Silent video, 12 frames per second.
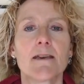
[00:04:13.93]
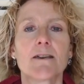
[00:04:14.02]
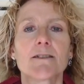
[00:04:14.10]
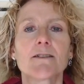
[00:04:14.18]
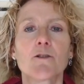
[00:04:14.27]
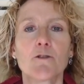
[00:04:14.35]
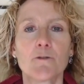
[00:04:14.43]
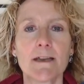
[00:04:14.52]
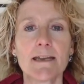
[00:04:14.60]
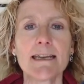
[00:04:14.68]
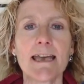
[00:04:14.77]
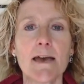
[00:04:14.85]
So
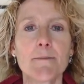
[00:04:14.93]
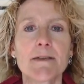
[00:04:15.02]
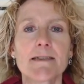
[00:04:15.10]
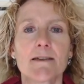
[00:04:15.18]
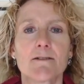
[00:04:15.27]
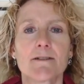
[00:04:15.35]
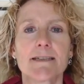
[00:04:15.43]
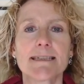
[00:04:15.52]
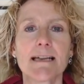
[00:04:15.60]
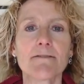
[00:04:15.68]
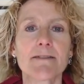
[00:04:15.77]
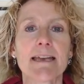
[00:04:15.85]
creating habits that are
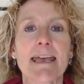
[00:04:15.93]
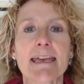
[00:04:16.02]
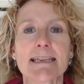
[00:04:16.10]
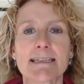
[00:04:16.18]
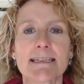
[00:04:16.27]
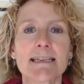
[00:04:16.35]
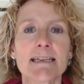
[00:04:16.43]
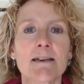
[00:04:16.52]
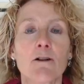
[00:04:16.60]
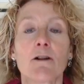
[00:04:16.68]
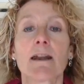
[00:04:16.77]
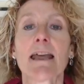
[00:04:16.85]
self-enhancing
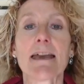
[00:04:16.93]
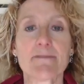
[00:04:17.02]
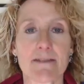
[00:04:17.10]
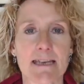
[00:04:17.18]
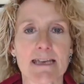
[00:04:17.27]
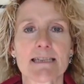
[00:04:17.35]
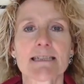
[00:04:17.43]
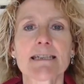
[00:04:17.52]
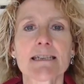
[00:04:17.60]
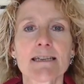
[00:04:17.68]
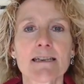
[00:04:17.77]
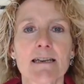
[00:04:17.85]
or
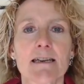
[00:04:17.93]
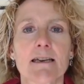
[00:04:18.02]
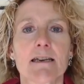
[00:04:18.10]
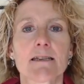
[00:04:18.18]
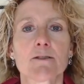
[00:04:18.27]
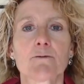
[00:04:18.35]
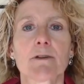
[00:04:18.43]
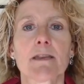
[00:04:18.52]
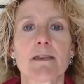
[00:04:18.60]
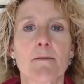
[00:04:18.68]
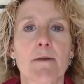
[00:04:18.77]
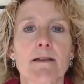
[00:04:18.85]
life-enhancing is
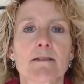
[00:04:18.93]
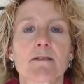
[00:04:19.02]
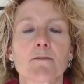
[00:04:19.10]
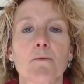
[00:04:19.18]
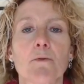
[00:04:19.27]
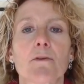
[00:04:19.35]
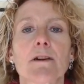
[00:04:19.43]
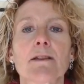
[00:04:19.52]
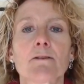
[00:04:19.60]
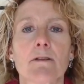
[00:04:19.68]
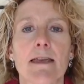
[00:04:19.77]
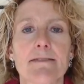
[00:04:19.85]
really about supporting
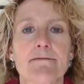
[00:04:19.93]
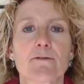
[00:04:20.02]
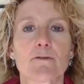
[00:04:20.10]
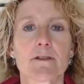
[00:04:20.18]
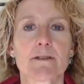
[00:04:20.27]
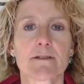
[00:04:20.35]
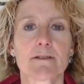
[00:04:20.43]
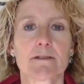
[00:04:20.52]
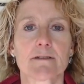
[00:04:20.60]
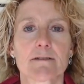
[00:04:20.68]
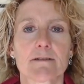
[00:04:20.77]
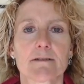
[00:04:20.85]
your life force.
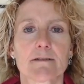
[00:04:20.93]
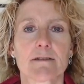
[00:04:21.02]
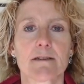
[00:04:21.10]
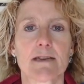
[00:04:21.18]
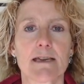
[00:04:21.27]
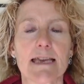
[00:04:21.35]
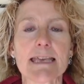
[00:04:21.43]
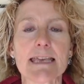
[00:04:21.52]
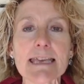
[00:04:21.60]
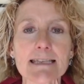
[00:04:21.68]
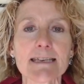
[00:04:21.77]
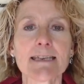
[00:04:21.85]

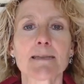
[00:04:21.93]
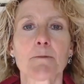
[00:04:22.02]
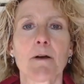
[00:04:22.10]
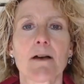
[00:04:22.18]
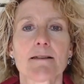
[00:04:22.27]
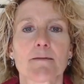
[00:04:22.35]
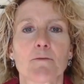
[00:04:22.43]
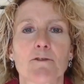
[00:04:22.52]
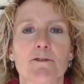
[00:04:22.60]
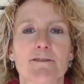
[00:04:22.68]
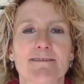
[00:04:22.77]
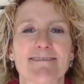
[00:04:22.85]
Healing is possible.